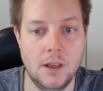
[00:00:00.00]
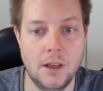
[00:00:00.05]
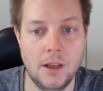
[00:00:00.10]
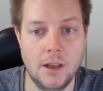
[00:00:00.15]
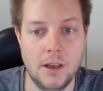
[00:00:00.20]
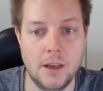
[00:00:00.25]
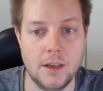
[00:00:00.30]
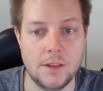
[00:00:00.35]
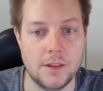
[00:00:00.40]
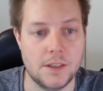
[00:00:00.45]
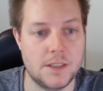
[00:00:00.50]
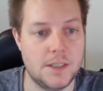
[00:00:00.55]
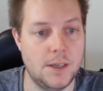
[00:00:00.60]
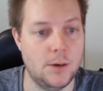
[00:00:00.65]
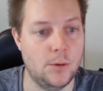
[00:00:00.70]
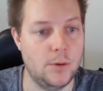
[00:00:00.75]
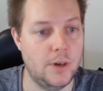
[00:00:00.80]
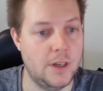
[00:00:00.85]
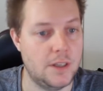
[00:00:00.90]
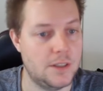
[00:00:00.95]
in the
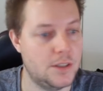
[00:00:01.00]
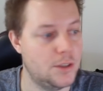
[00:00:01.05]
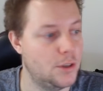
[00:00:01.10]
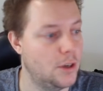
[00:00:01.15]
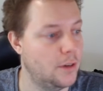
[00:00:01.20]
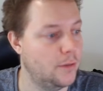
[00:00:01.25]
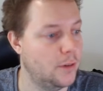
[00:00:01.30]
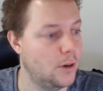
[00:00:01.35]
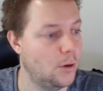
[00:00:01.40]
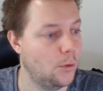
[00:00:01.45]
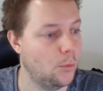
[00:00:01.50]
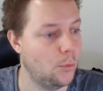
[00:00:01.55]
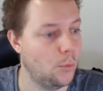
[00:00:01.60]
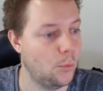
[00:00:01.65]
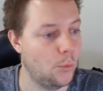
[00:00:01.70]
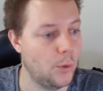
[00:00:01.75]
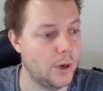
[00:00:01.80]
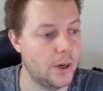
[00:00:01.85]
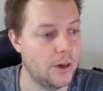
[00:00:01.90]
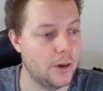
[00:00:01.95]
telnet server
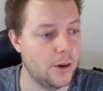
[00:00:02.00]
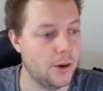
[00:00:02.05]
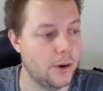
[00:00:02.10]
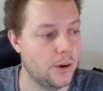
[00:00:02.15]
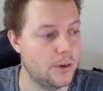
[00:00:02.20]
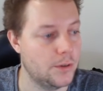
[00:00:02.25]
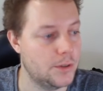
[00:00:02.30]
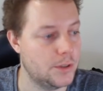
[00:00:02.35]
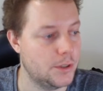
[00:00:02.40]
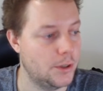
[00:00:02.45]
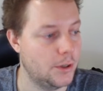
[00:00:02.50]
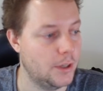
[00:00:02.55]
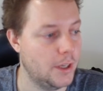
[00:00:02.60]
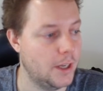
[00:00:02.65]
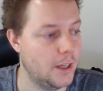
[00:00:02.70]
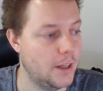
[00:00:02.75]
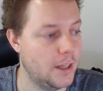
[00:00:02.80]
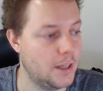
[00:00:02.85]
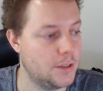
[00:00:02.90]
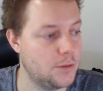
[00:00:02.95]
window. So
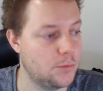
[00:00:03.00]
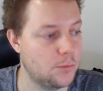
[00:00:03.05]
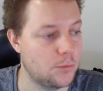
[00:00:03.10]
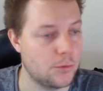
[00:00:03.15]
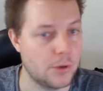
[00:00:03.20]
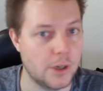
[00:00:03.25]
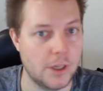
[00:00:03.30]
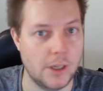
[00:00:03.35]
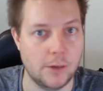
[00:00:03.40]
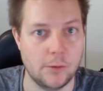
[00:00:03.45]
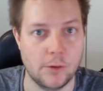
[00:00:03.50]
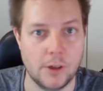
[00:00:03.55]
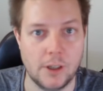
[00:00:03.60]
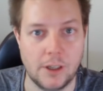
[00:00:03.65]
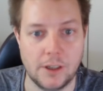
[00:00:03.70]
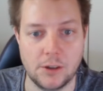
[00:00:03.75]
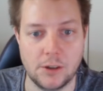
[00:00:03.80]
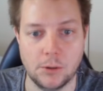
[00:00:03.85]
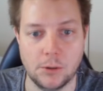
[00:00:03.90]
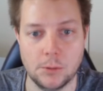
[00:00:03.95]
yeah, that's really,
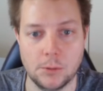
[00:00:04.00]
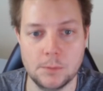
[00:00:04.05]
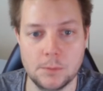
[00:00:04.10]
really cool.